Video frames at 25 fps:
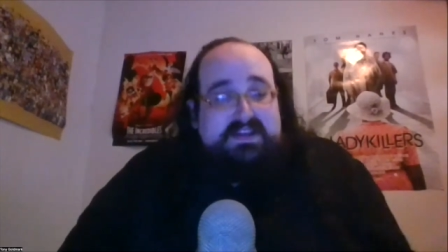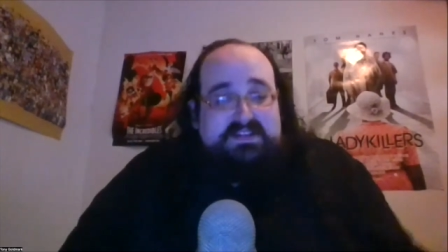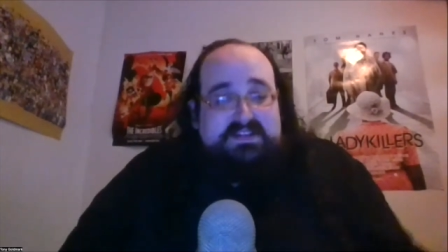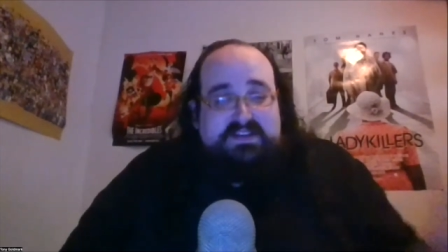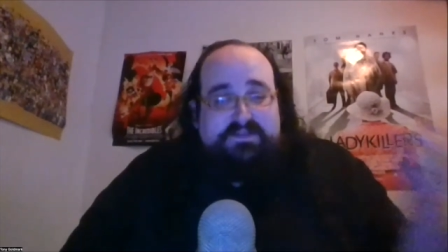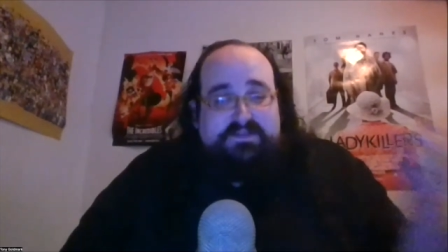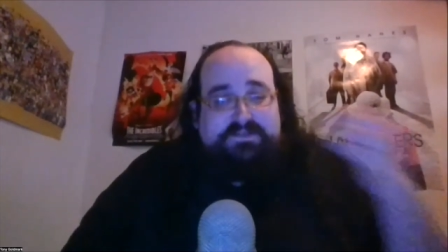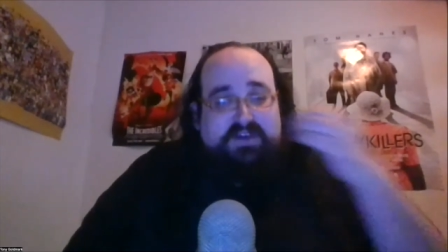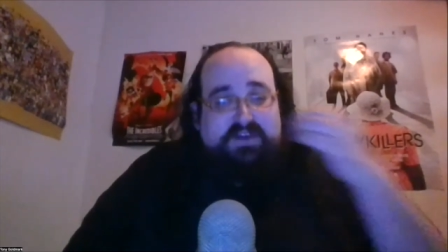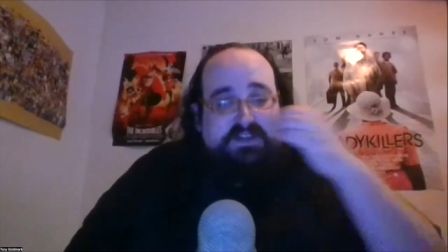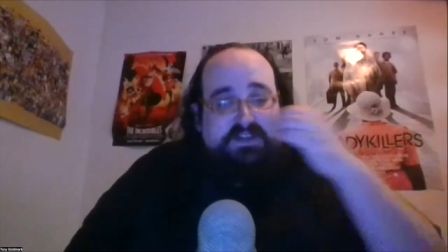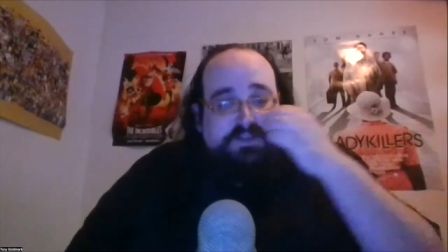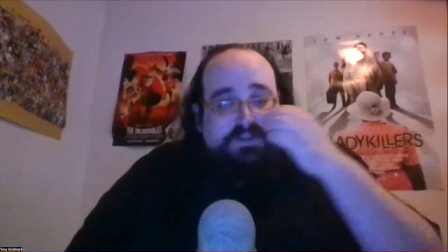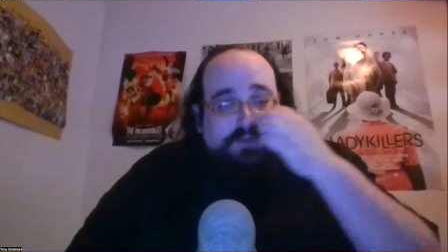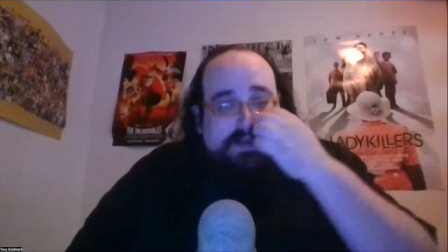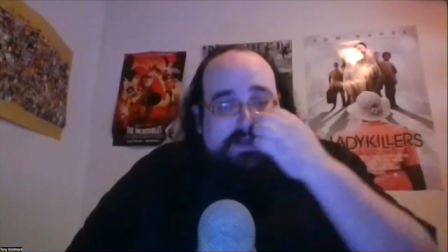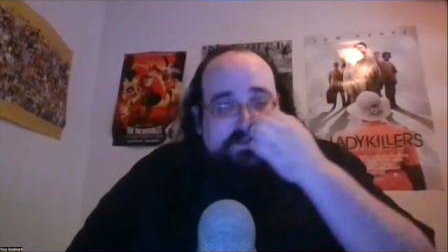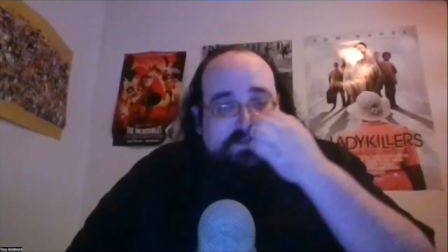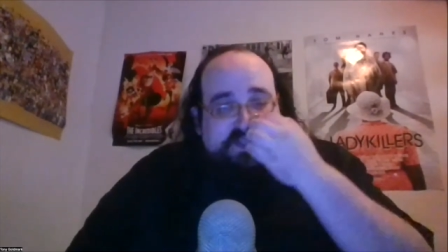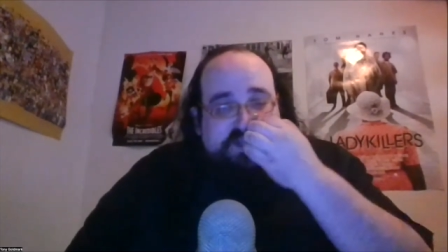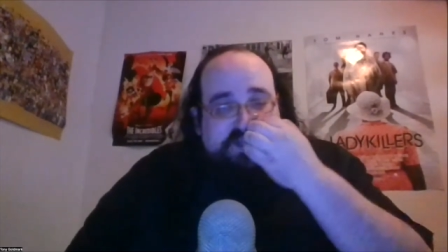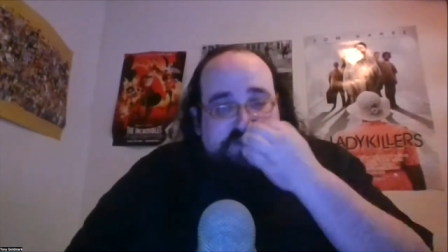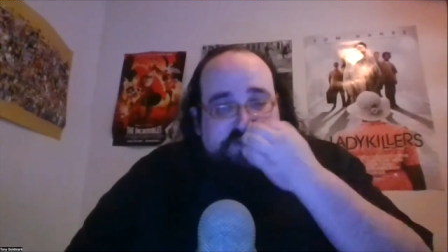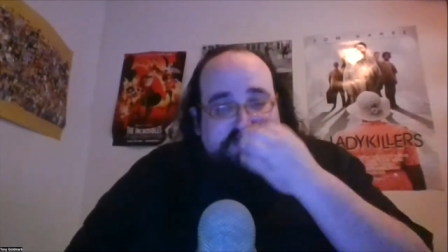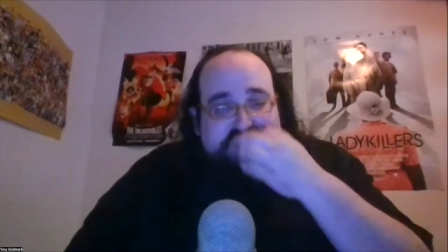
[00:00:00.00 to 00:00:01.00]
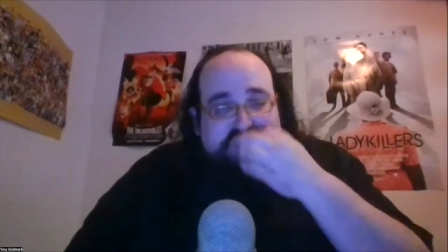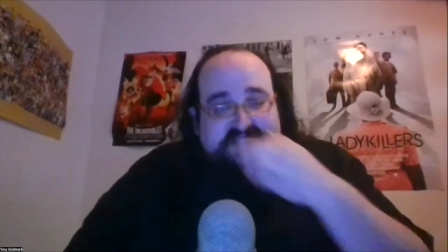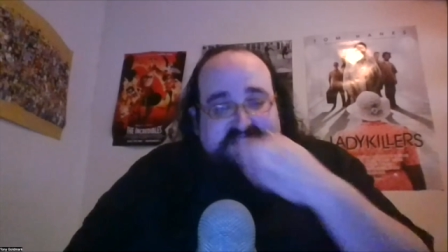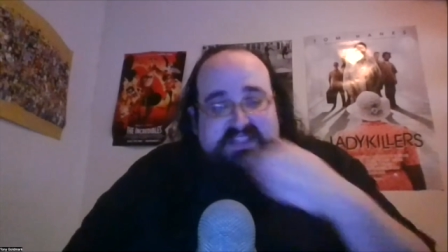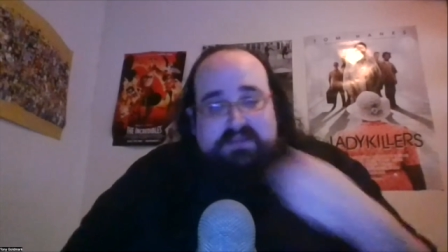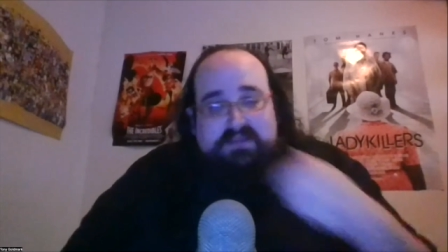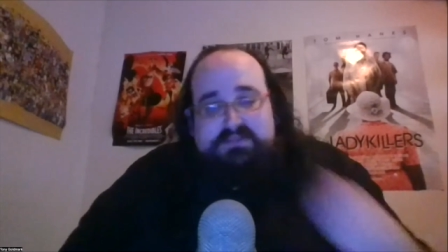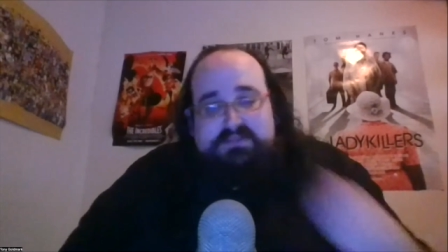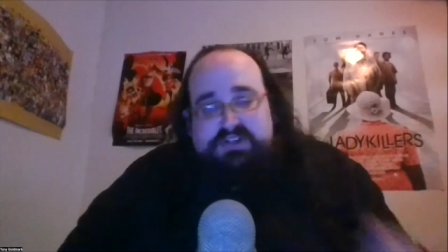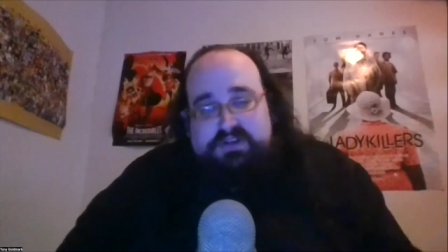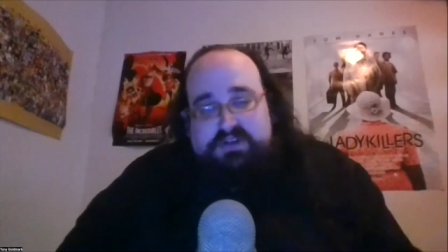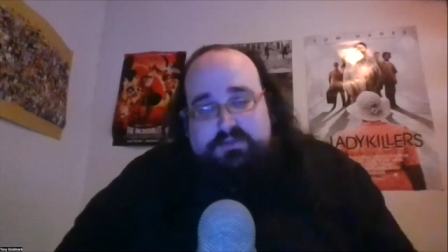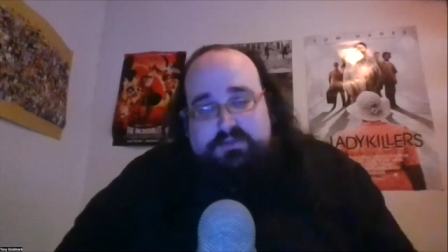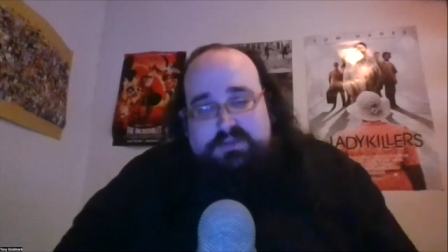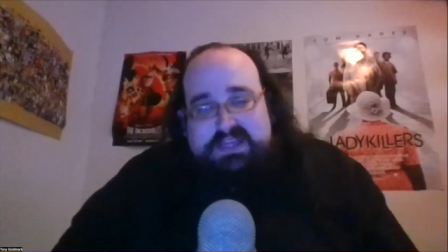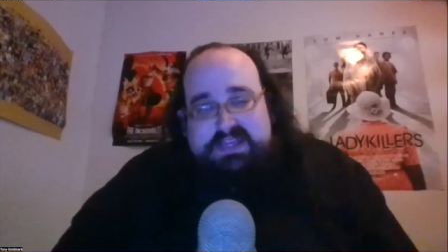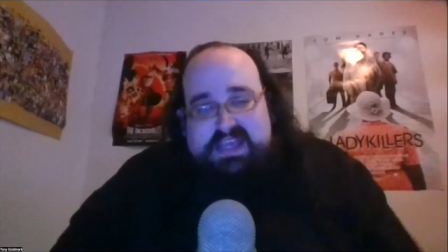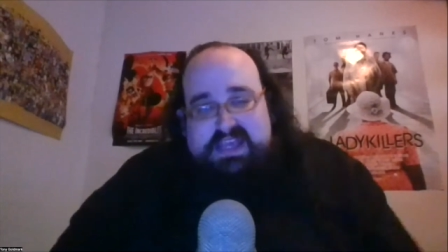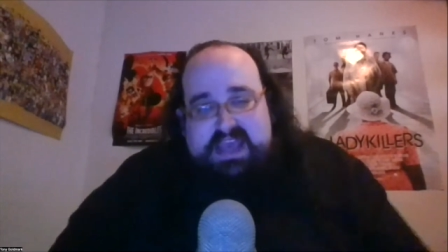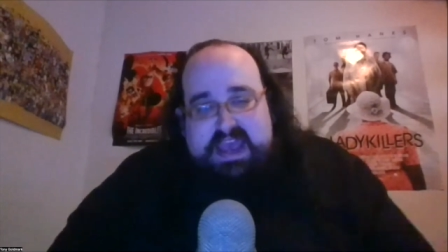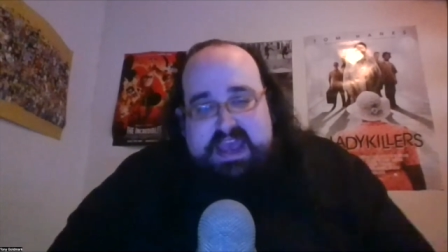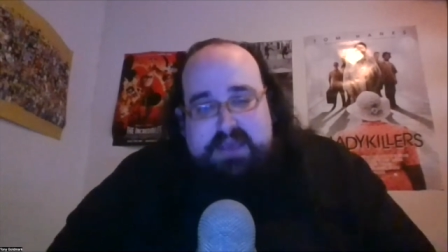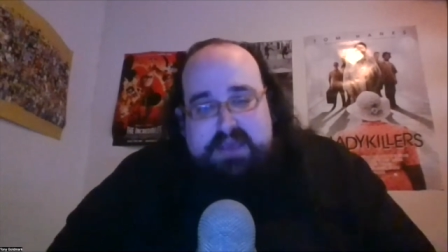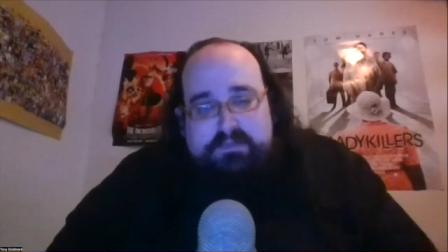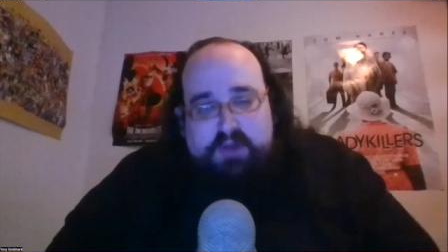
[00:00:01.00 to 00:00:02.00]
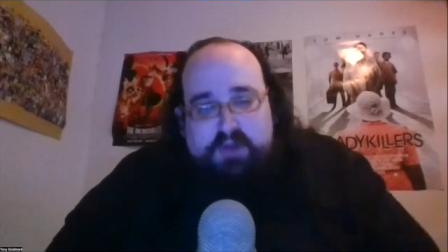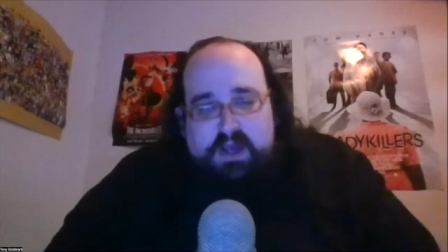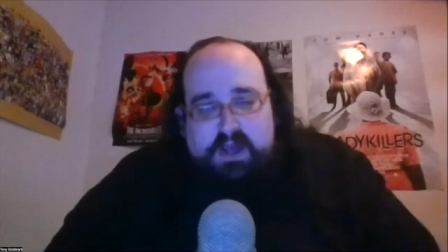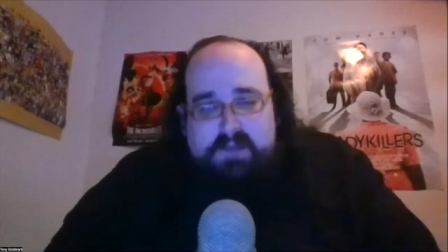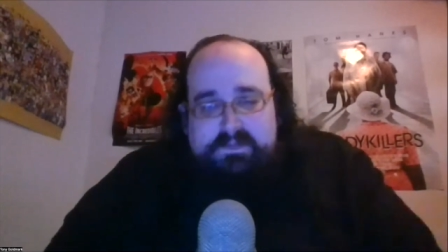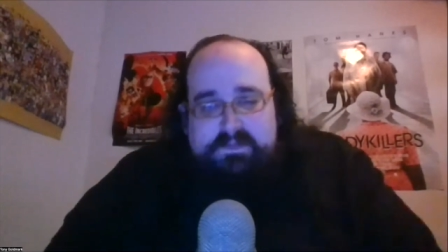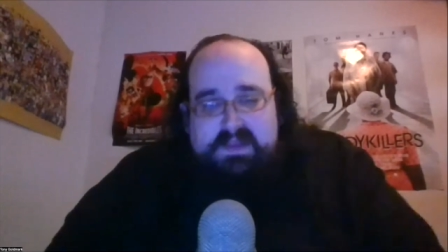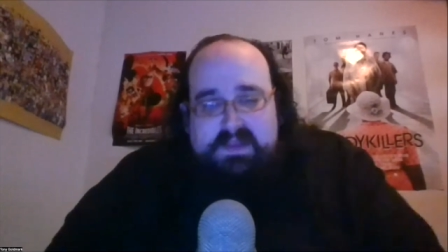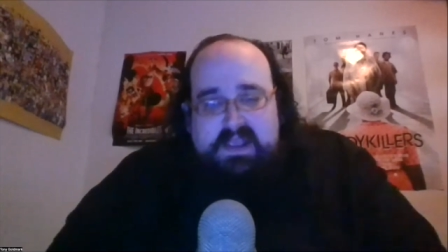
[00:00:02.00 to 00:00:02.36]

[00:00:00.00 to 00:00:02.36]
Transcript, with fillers: defunct web series, Some Jerk with a Camera.